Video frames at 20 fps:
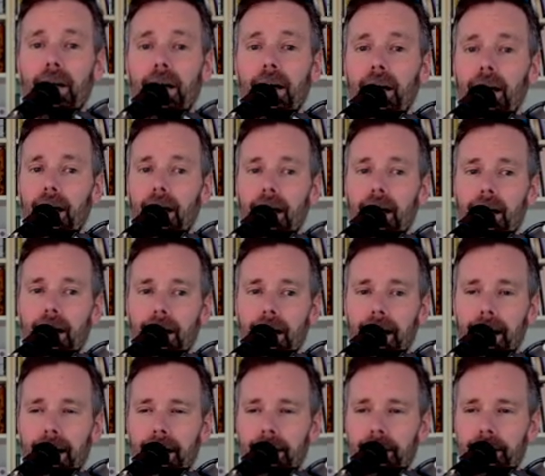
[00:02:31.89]

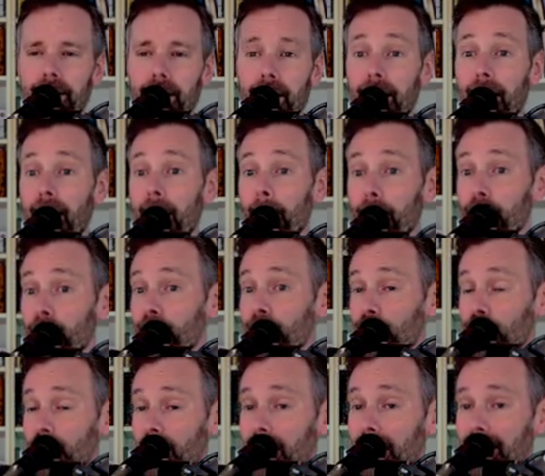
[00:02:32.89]
And I
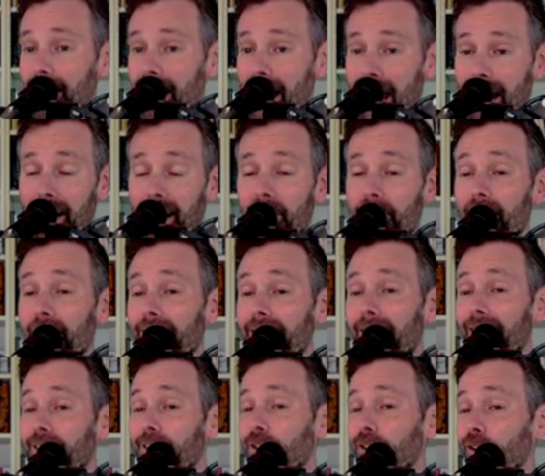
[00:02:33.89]
appreciate that. I think
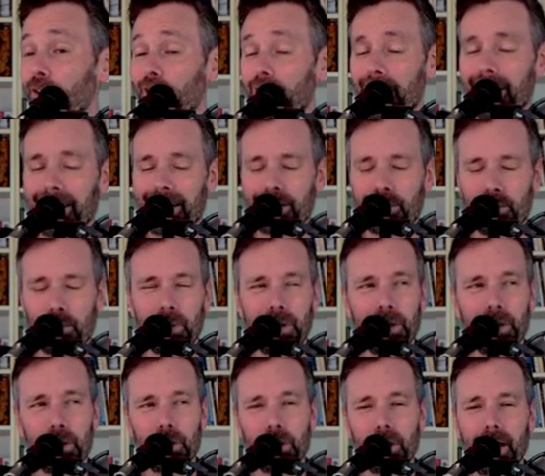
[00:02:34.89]
that's good. I think it's a really
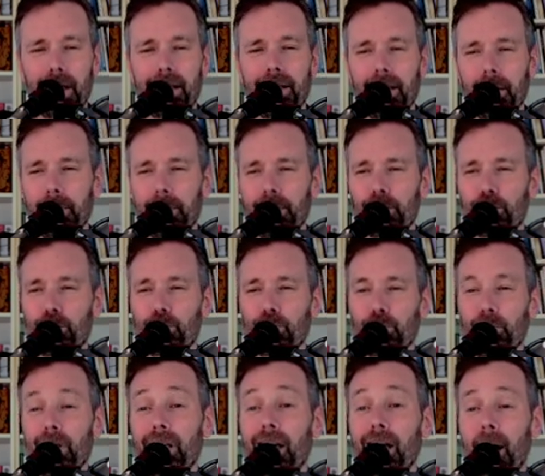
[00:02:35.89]
good idea to be
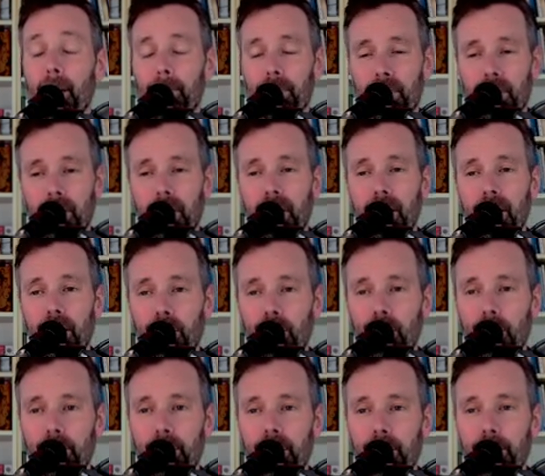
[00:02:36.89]
straight up
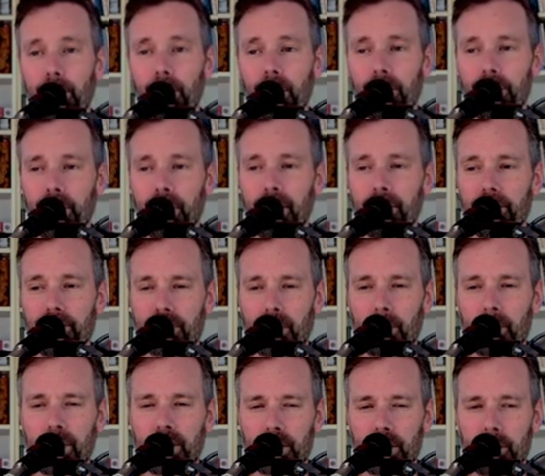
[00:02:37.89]
with people. If
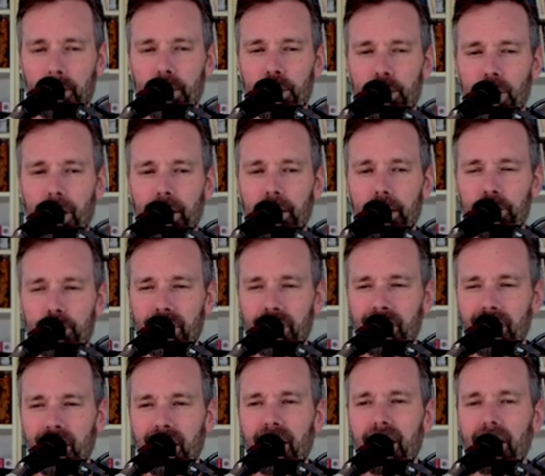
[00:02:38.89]
something is going to be challenging,
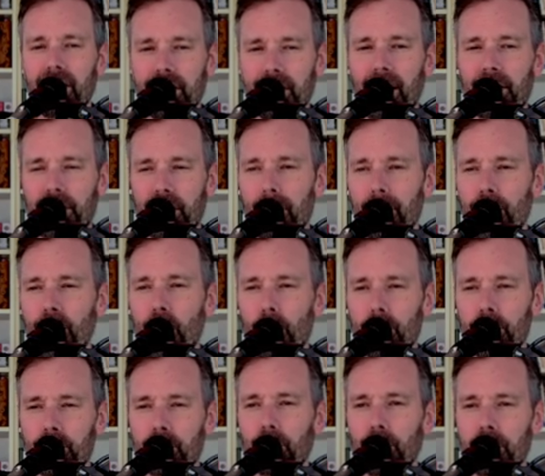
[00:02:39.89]
let them know
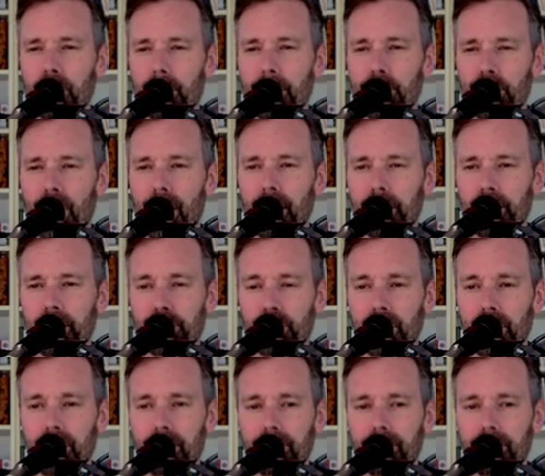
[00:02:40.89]
it's going to be challenging.